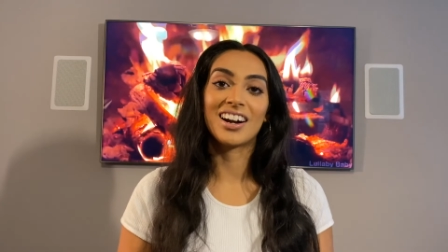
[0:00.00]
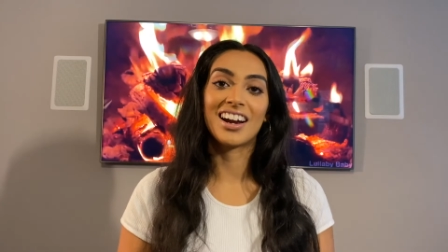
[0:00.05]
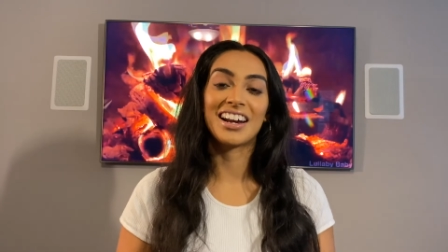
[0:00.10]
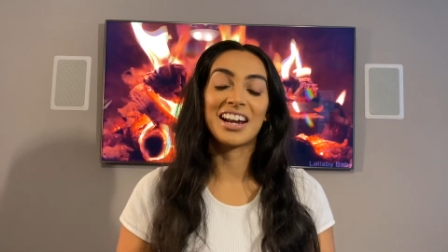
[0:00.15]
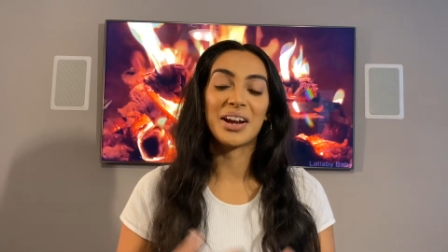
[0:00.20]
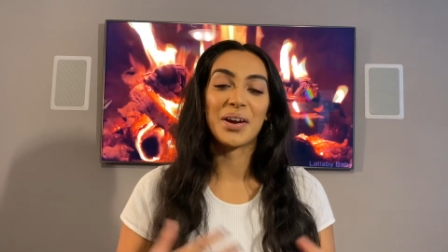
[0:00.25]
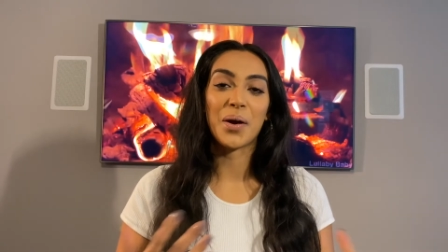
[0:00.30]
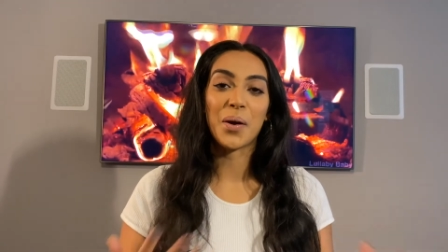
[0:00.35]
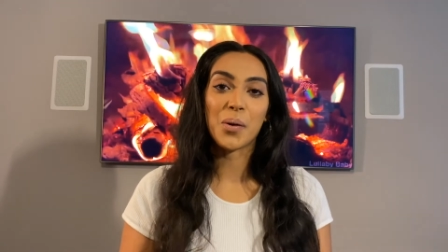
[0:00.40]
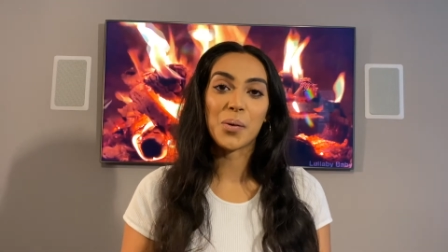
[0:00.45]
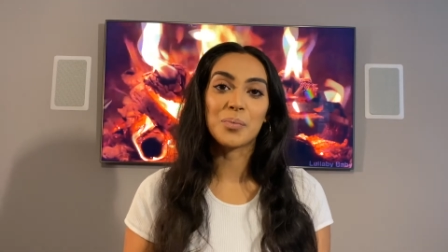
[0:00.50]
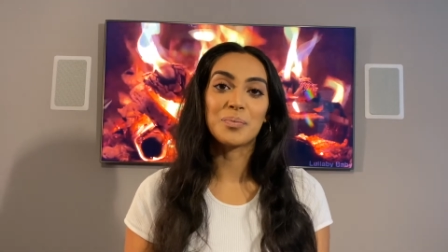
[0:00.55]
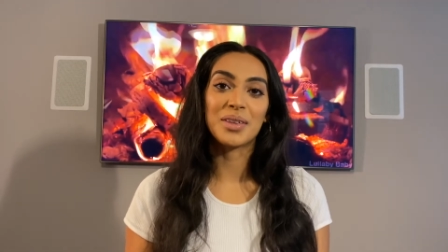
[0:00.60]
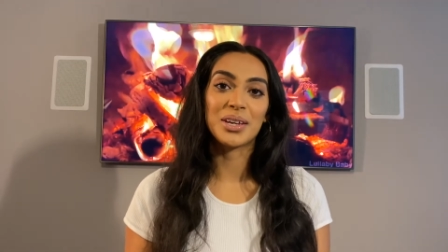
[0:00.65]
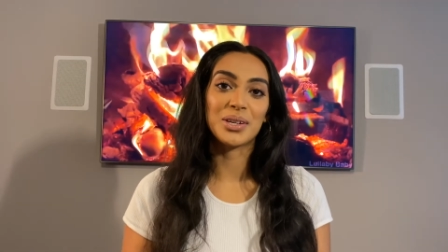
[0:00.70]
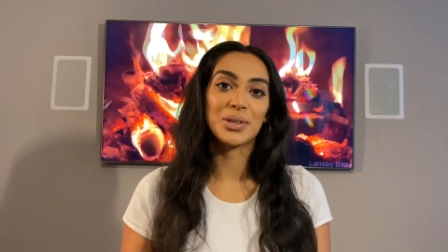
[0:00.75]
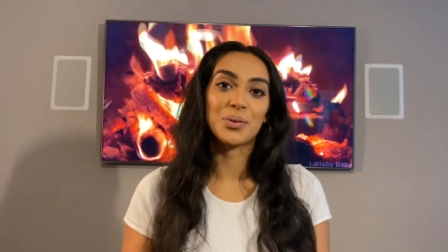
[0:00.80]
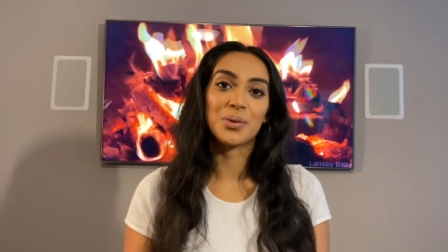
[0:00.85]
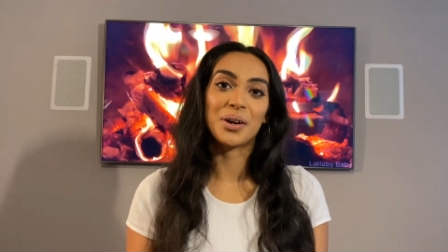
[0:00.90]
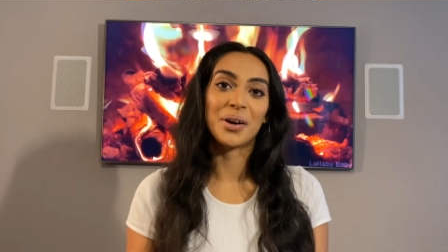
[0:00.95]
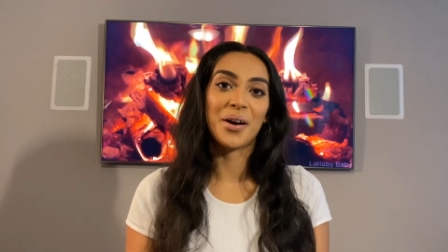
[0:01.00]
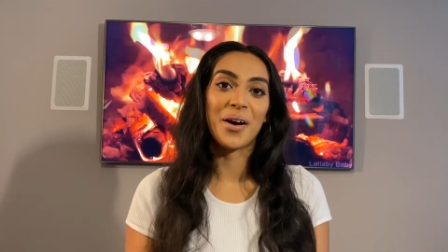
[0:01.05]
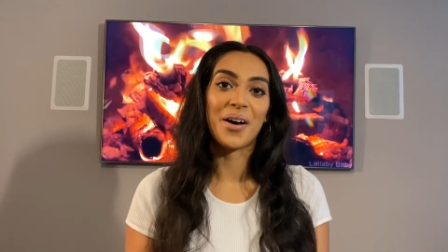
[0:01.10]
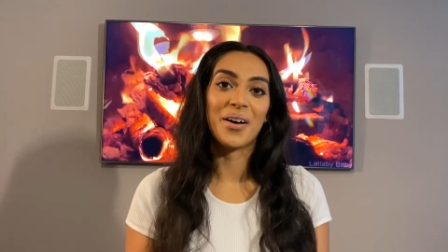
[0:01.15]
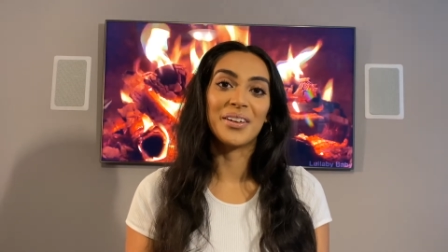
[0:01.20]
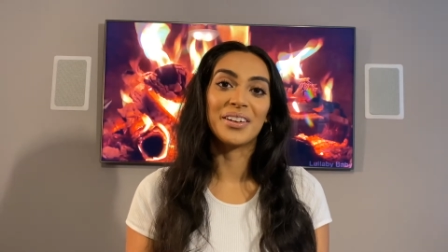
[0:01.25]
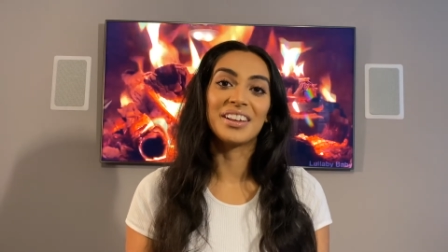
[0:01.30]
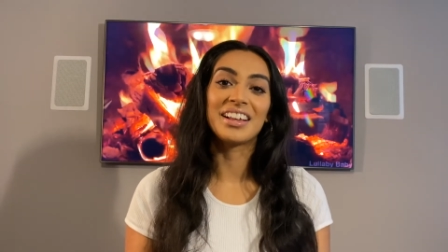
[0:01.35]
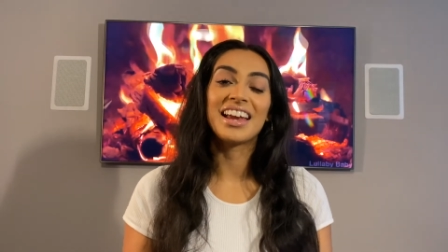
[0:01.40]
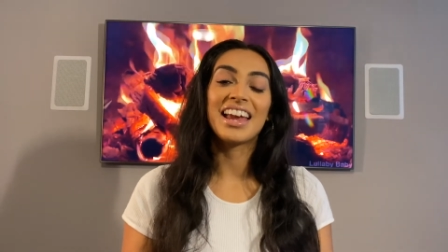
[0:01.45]
and I hope that you are
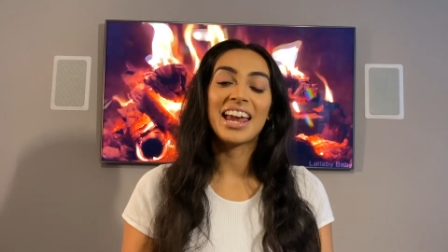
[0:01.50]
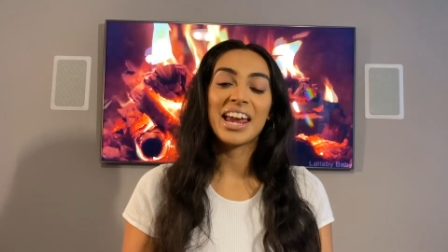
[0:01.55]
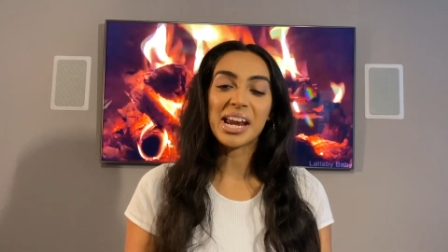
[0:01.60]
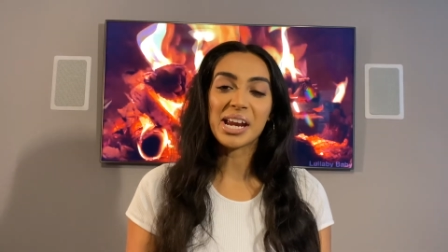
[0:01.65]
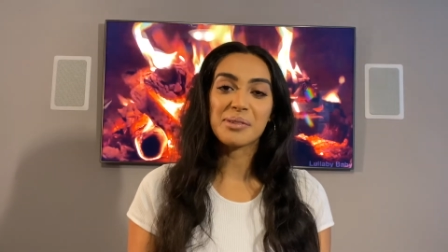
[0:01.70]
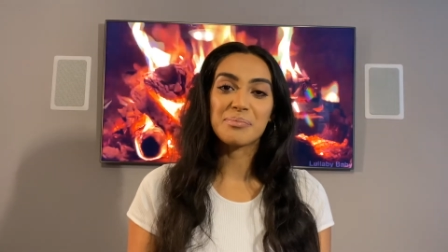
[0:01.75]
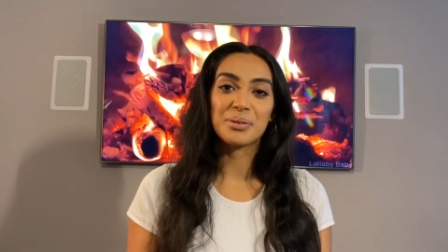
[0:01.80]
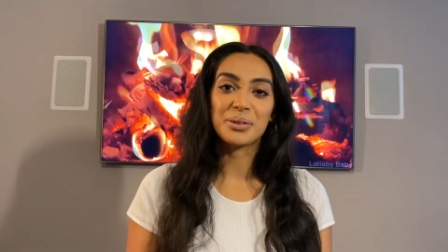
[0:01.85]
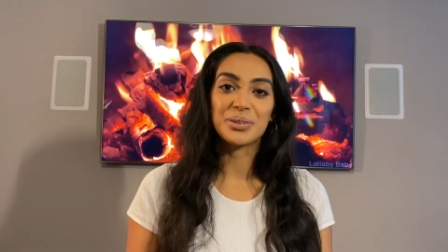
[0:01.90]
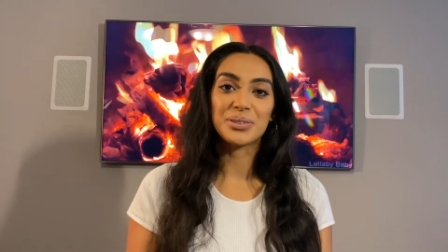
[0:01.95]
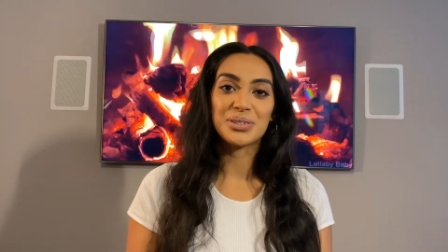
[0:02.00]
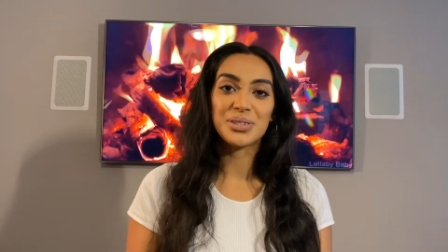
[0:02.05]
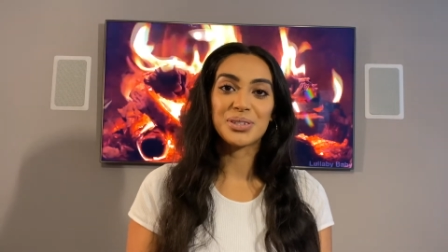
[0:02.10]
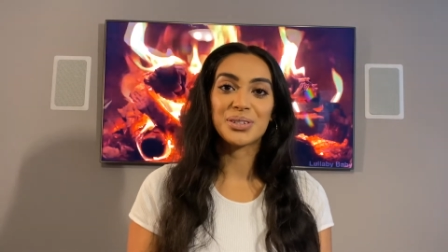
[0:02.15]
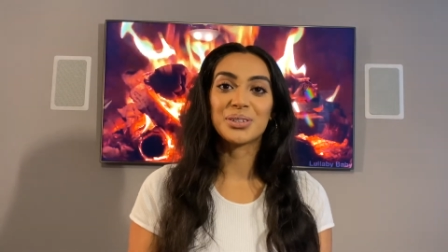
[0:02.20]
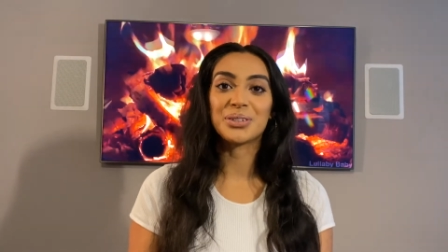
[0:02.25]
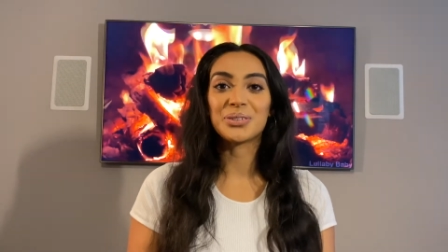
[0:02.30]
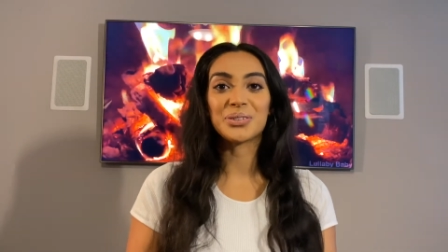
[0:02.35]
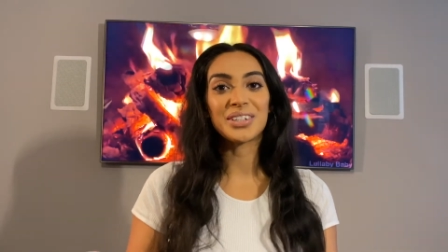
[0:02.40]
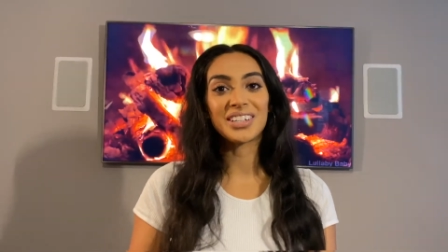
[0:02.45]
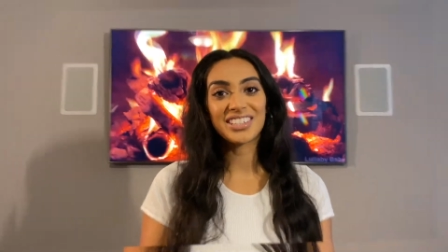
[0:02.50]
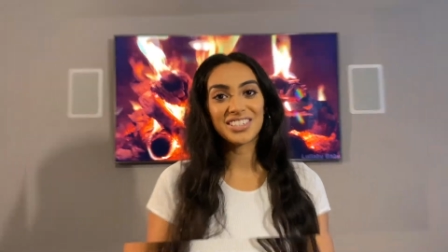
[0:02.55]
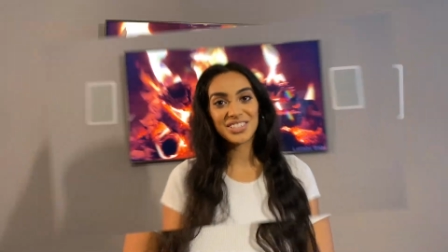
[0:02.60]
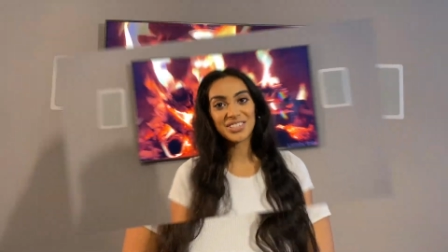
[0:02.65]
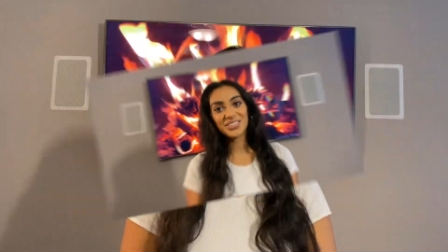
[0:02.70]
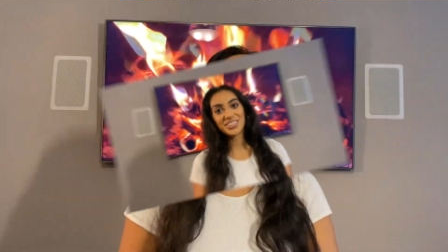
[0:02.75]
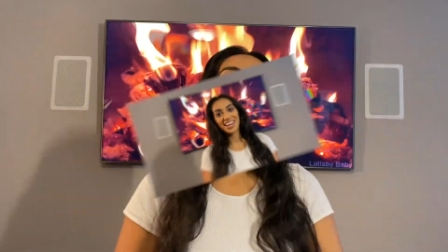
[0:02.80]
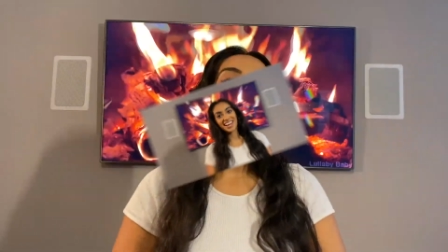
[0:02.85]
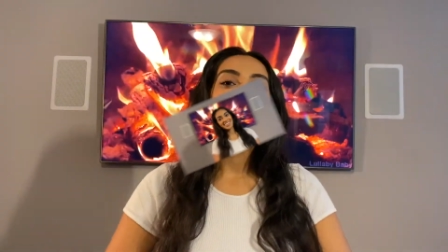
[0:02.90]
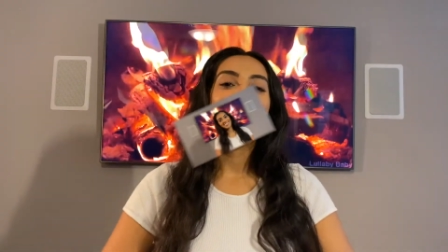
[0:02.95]
all able to do
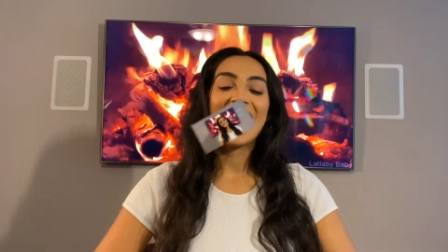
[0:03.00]
that.